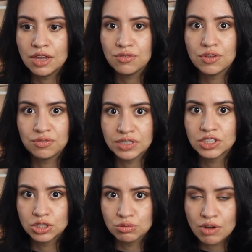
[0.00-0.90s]
if it
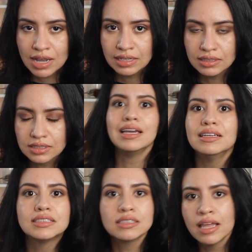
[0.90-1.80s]
fits you right,
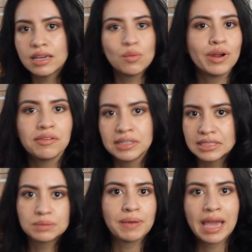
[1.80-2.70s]
it's like wearing
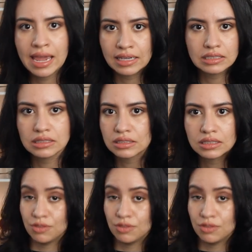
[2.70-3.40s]
Spanx.